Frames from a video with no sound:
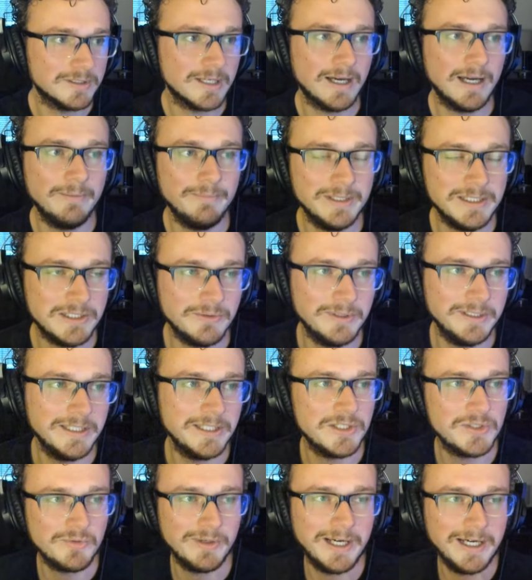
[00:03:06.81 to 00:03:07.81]
time and doing
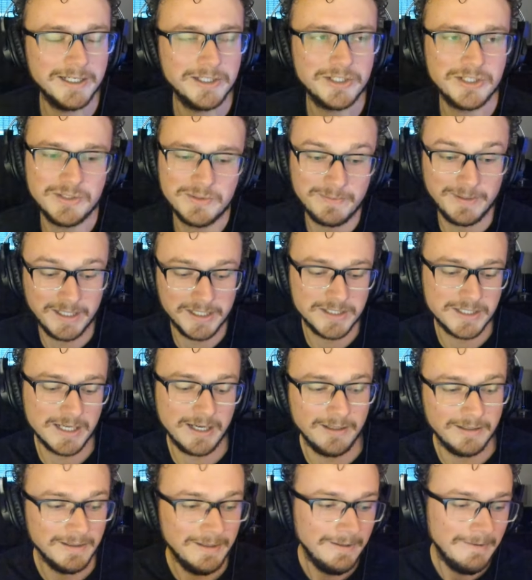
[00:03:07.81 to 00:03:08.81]
these reactions, because
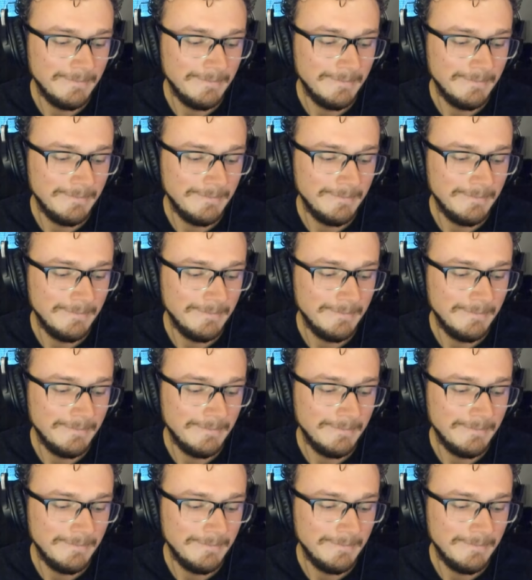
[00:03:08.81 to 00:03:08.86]
I